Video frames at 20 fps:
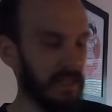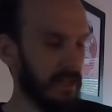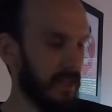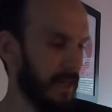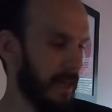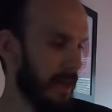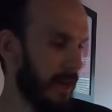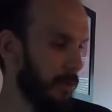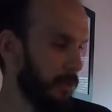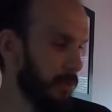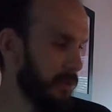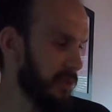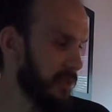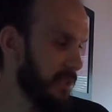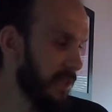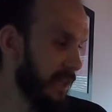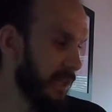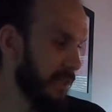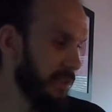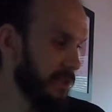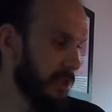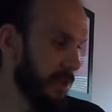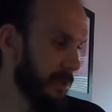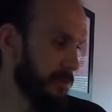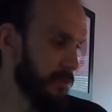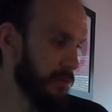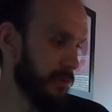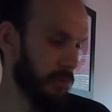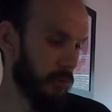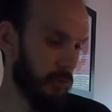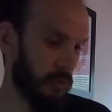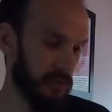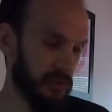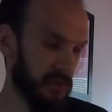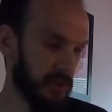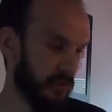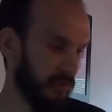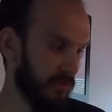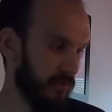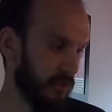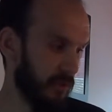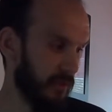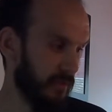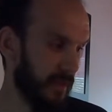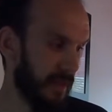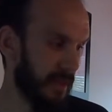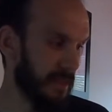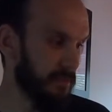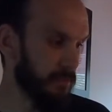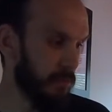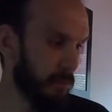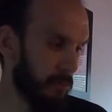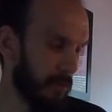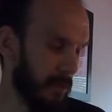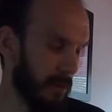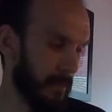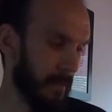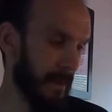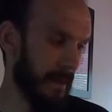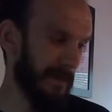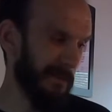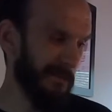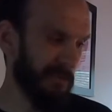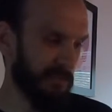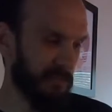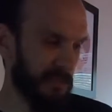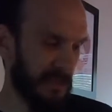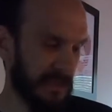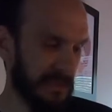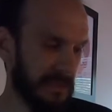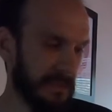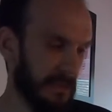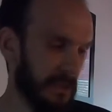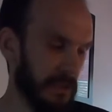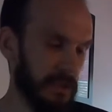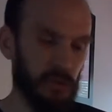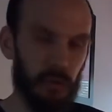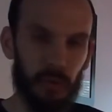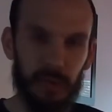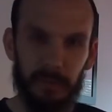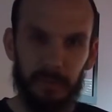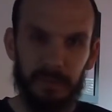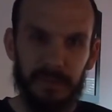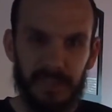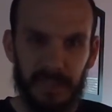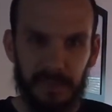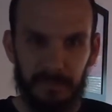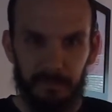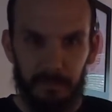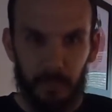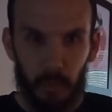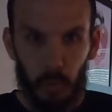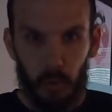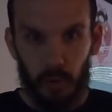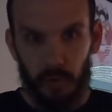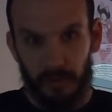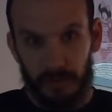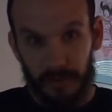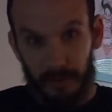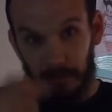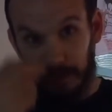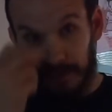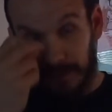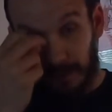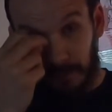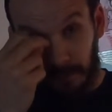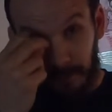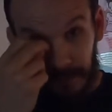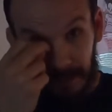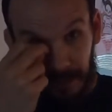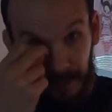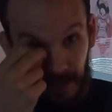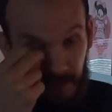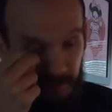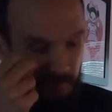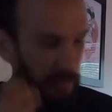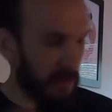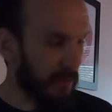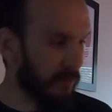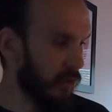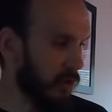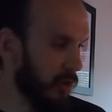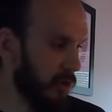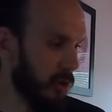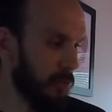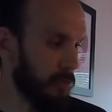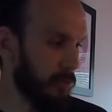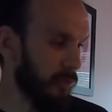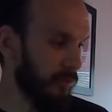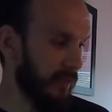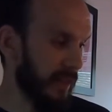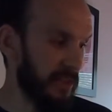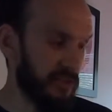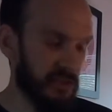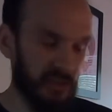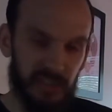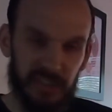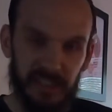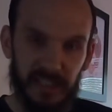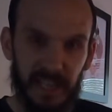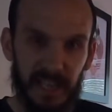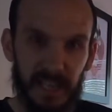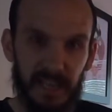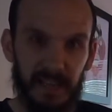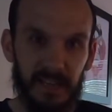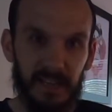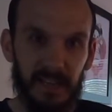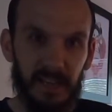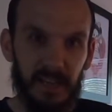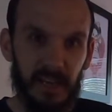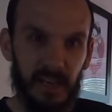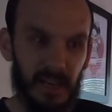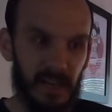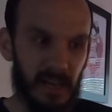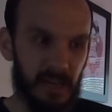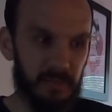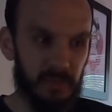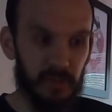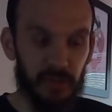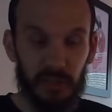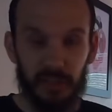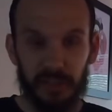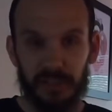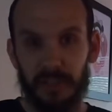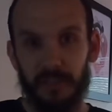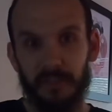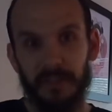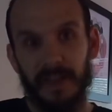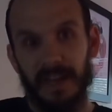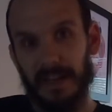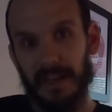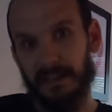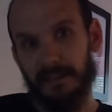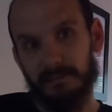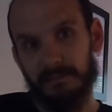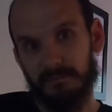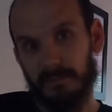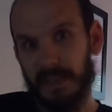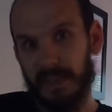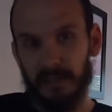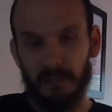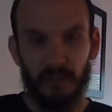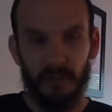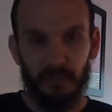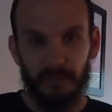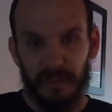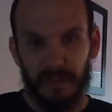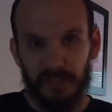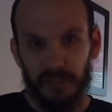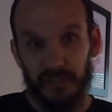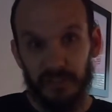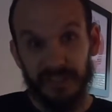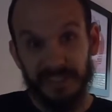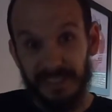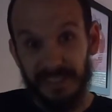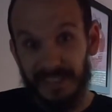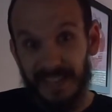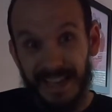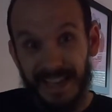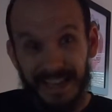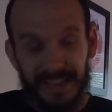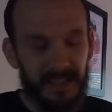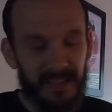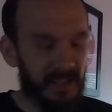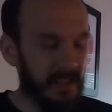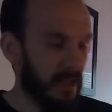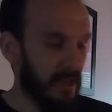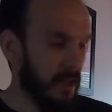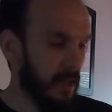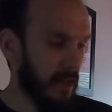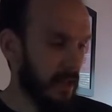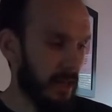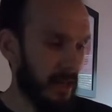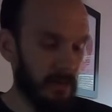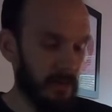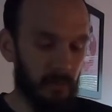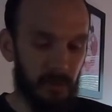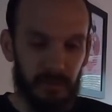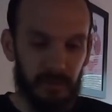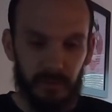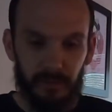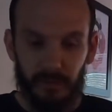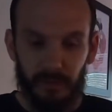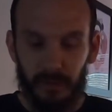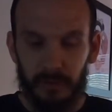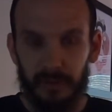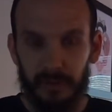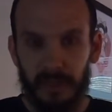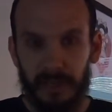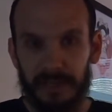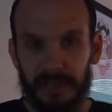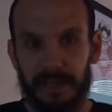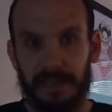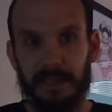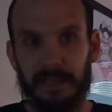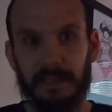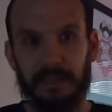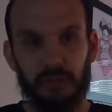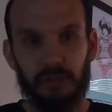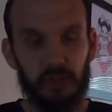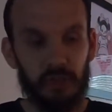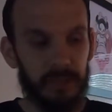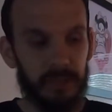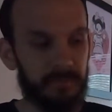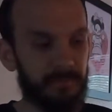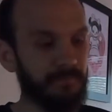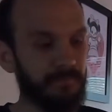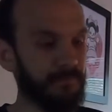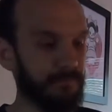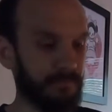I would say in terms of the quantity of food there, it's probably about 20% more than I would typically have, but I've got a lot more veggies there just because I know that I have a lot of veggies today with the food that I eat at lunchtime.